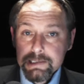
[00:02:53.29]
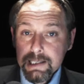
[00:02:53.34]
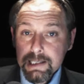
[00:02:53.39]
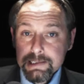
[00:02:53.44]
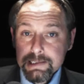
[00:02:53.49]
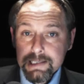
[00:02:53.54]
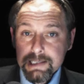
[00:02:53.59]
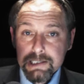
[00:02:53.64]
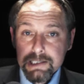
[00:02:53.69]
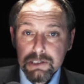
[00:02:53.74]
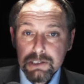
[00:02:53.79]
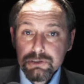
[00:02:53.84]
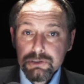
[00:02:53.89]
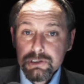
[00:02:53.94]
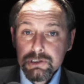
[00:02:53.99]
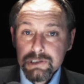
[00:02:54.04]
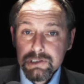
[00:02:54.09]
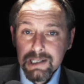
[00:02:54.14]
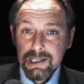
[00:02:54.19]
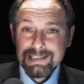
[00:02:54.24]
a
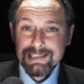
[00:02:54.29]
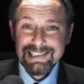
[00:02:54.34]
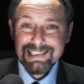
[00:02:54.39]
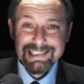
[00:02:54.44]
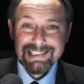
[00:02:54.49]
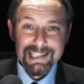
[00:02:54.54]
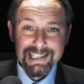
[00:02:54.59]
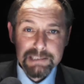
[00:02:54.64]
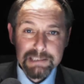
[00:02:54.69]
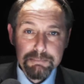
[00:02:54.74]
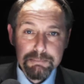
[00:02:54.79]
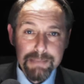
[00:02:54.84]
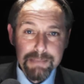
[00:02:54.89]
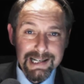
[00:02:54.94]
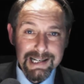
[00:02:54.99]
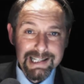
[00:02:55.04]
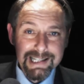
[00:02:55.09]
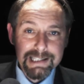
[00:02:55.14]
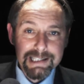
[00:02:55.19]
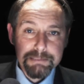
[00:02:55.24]
£696
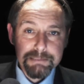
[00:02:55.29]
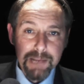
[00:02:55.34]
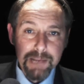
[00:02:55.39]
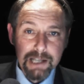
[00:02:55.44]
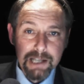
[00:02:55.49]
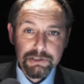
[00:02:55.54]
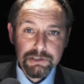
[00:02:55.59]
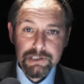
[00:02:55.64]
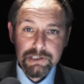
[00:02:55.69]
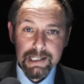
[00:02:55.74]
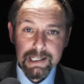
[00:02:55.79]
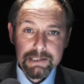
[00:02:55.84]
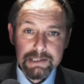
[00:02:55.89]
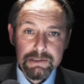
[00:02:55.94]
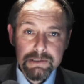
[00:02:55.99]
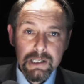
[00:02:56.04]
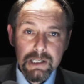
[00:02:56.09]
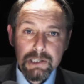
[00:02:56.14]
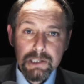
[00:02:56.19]
million deal